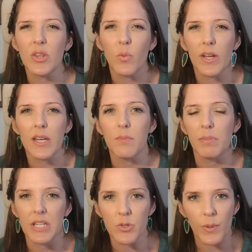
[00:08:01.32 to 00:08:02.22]
the one in
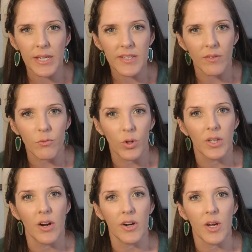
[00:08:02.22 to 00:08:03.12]
Beach Place on Fort
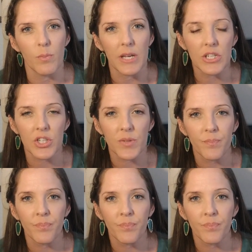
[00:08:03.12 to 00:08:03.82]
Lauderdale Beach.